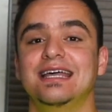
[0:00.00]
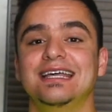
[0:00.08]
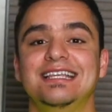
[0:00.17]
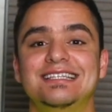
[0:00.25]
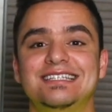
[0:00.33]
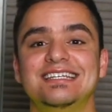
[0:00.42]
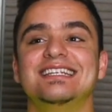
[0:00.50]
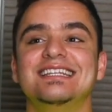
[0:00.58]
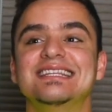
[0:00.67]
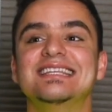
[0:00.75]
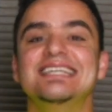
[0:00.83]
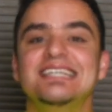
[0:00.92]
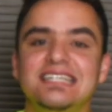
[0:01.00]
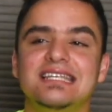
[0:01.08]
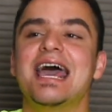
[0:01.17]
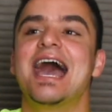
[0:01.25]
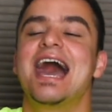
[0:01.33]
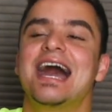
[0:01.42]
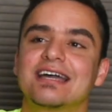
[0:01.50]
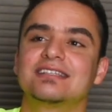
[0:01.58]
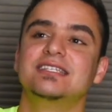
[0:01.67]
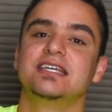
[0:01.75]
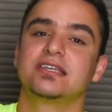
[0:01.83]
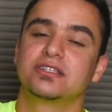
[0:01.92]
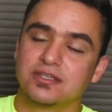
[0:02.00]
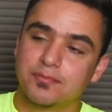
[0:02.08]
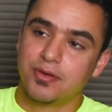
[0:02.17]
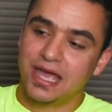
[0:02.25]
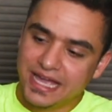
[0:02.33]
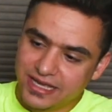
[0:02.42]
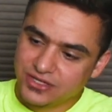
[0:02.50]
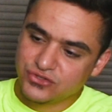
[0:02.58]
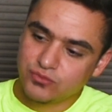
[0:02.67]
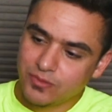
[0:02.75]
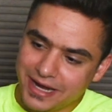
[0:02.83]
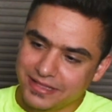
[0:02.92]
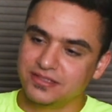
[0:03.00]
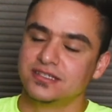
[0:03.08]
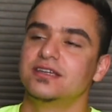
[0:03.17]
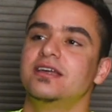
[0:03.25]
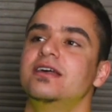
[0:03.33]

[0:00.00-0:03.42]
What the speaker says: He didn't need acting to pay his rent.